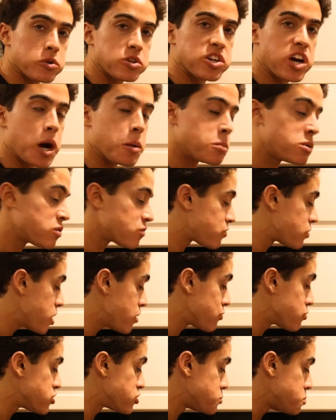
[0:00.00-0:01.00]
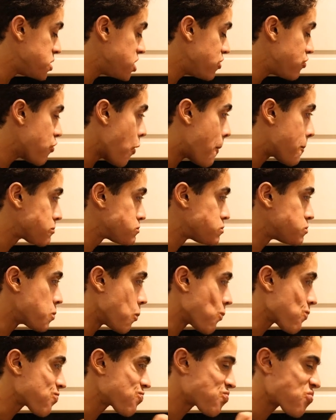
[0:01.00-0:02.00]
Predominant flavor is beef.
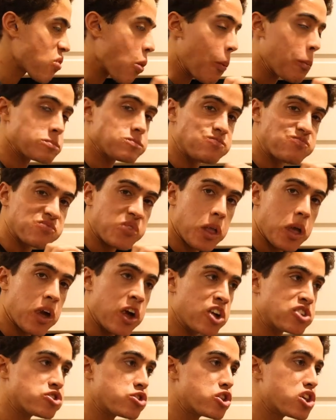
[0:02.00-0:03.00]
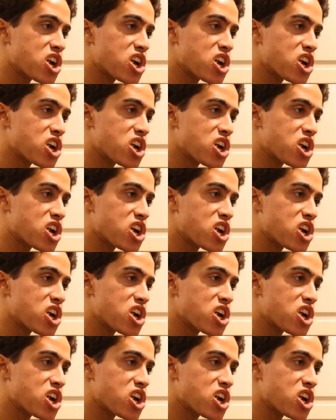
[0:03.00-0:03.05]
Hint